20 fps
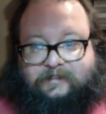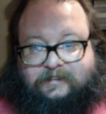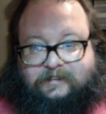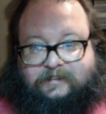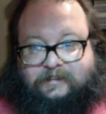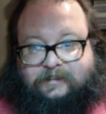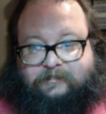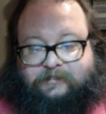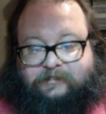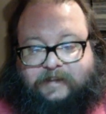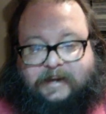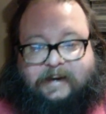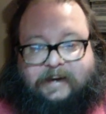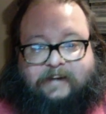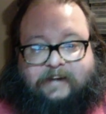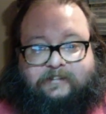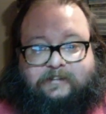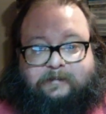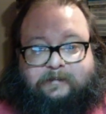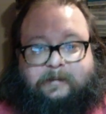flat
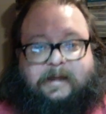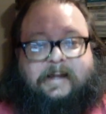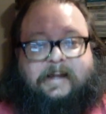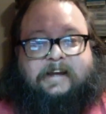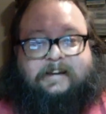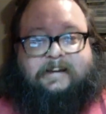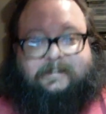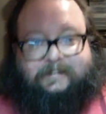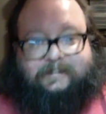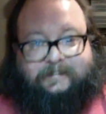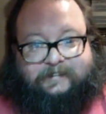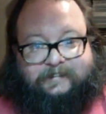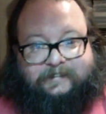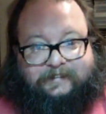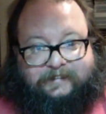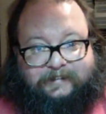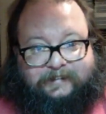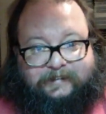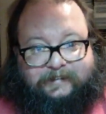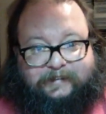out demand
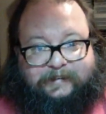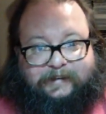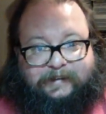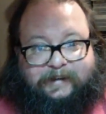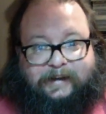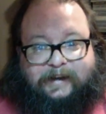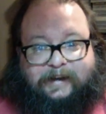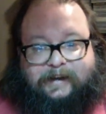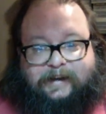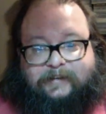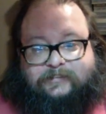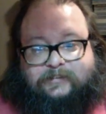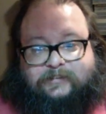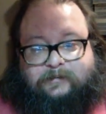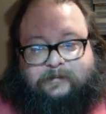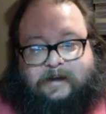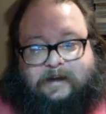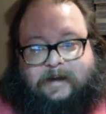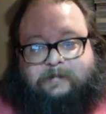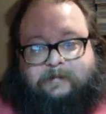some
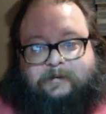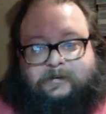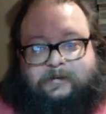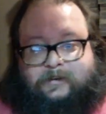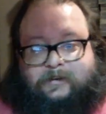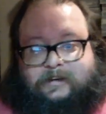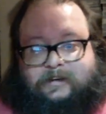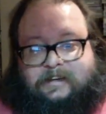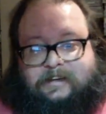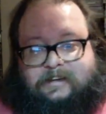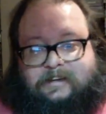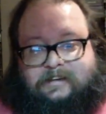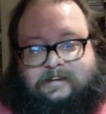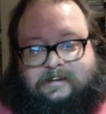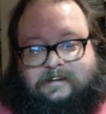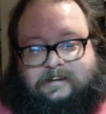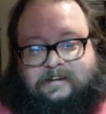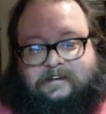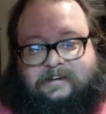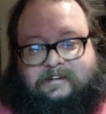Robin Hood,
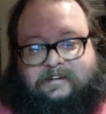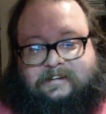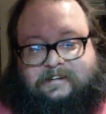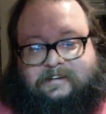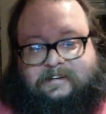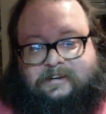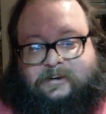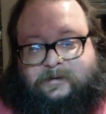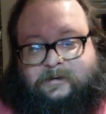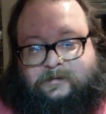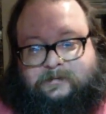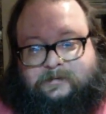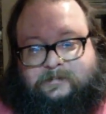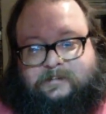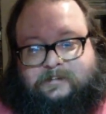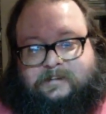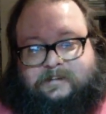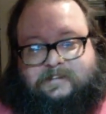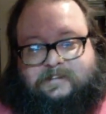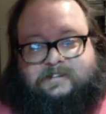he
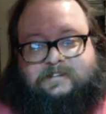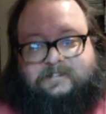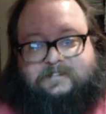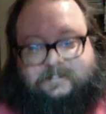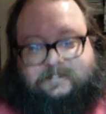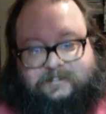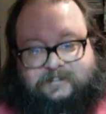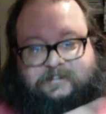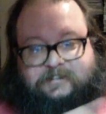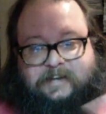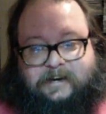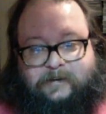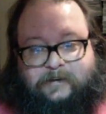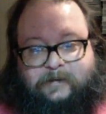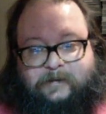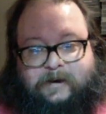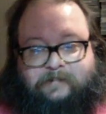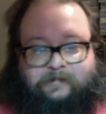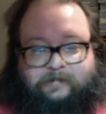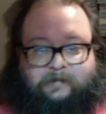stayed
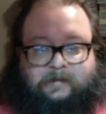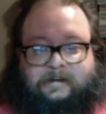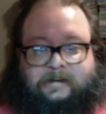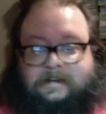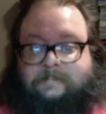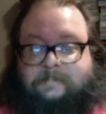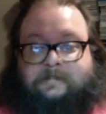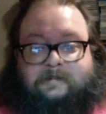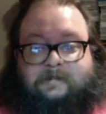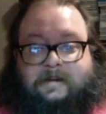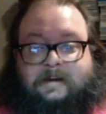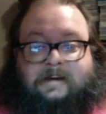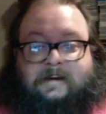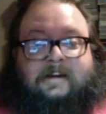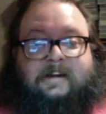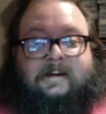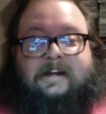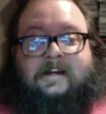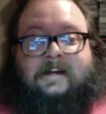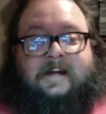away from it. Even me,
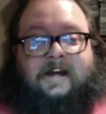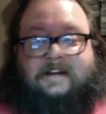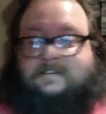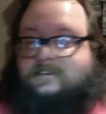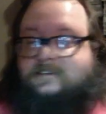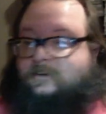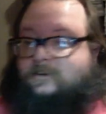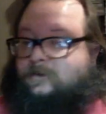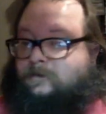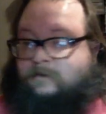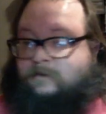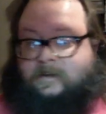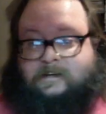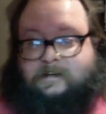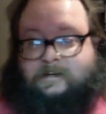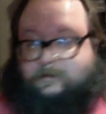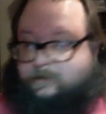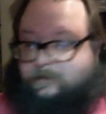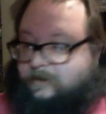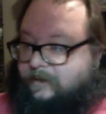I said to him, "Look,
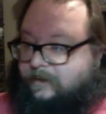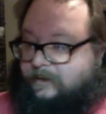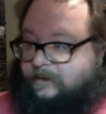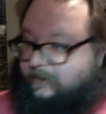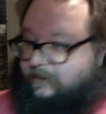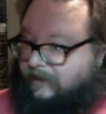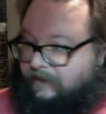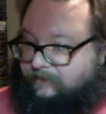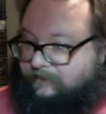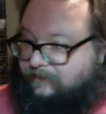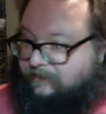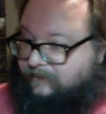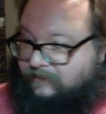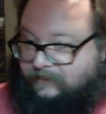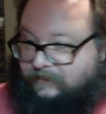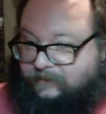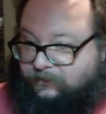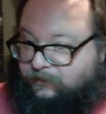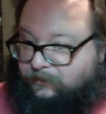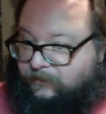you really don't have
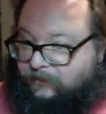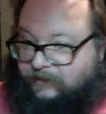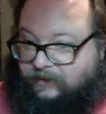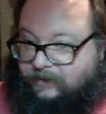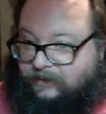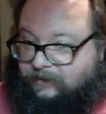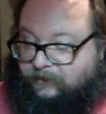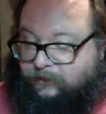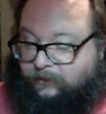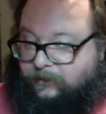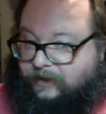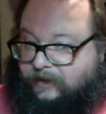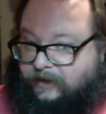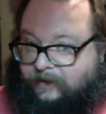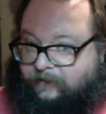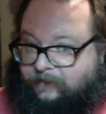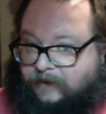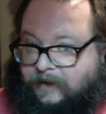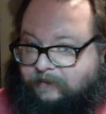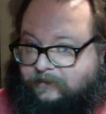to wait
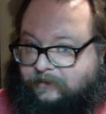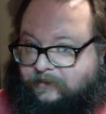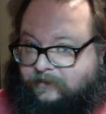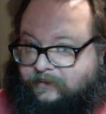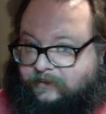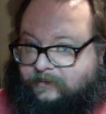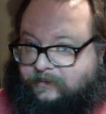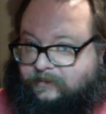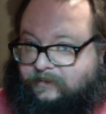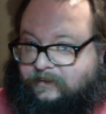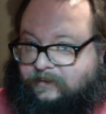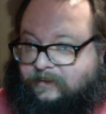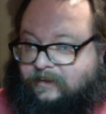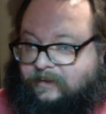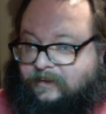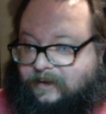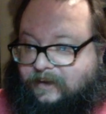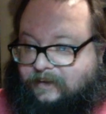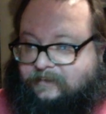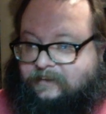on Robin Hood.
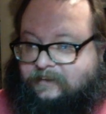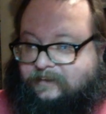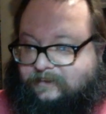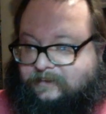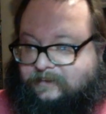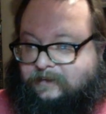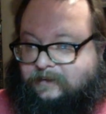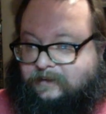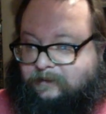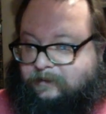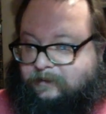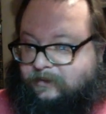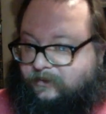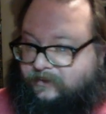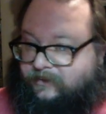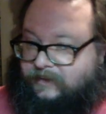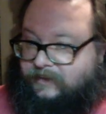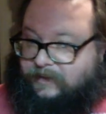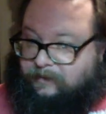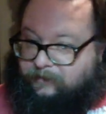I think it's going to be
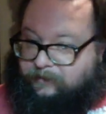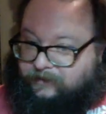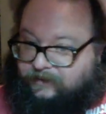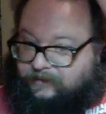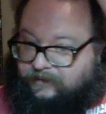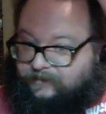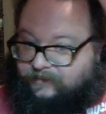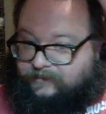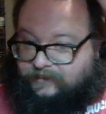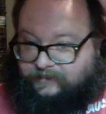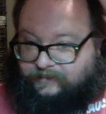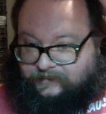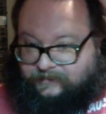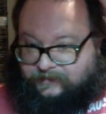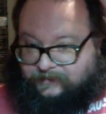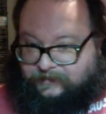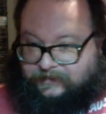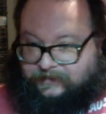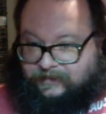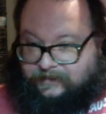okay." But he stuck to
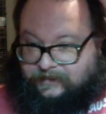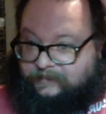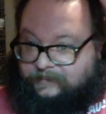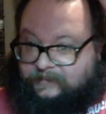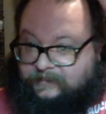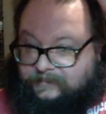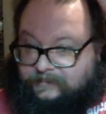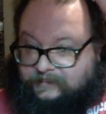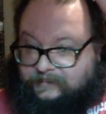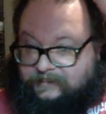his guns,